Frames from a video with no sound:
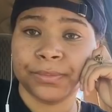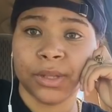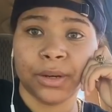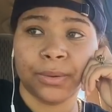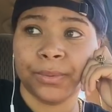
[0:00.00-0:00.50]

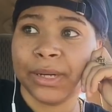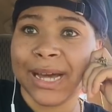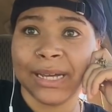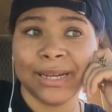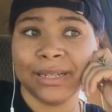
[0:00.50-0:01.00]
No, we're
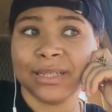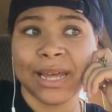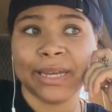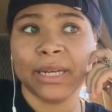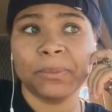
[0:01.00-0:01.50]
not cutting
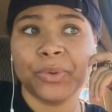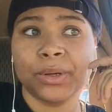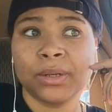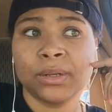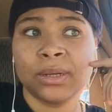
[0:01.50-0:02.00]
slack
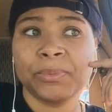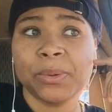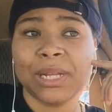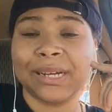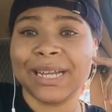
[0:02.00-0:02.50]
anymore.
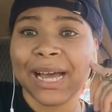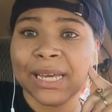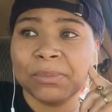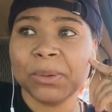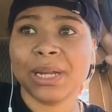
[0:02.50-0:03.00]
People are
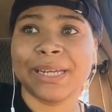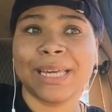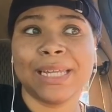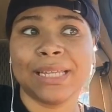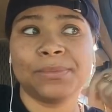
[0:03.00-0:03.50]
dying. People are
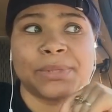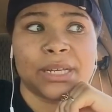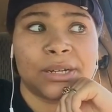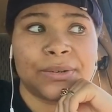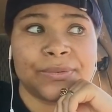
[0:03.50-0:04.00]
killing
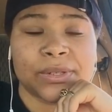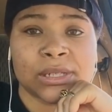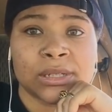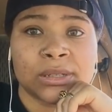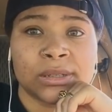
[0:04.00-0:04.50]

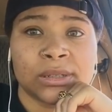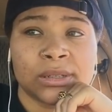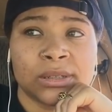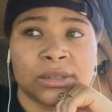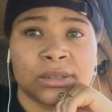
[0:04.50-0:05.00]
themselves.
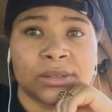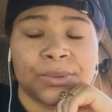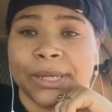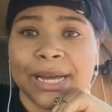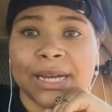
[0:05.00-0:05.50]

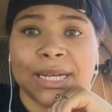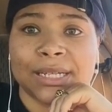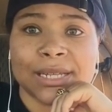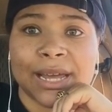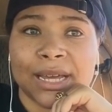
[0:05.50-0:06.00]
We're not
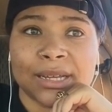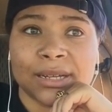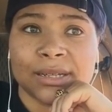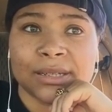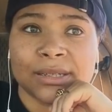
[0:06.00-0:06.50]
cutting slack.
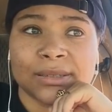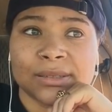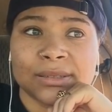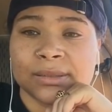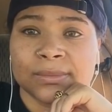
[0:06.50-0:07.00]

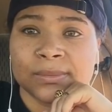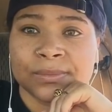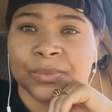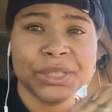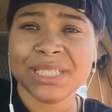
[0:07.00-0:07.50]

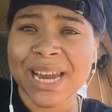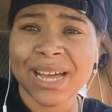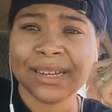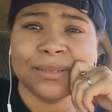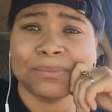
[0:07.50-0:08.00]
We're just
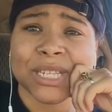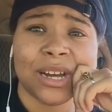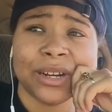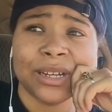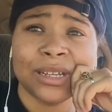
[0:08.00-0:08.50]
not. I'm
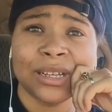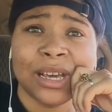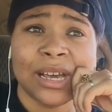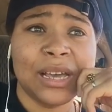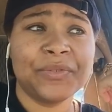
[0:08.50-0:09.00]
sorry.
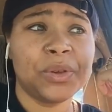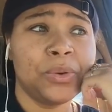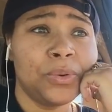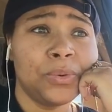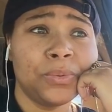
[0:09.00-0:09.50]
If
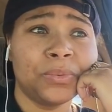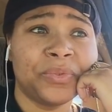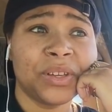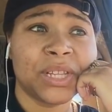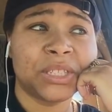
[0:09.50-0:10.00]
you
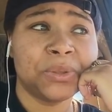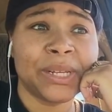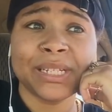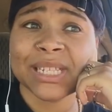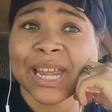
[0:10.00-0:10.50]
feel that you
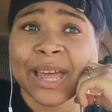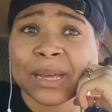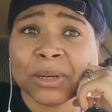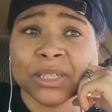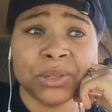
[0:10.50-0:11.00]
need
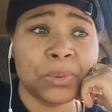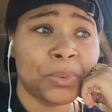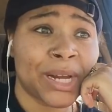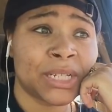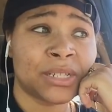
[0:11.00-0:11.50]
slack because you were
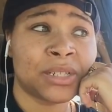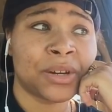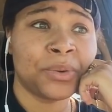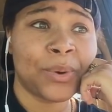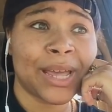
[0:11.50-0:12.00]
raised a
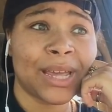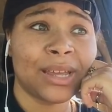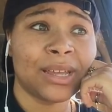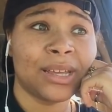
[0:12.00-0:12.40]
certain way,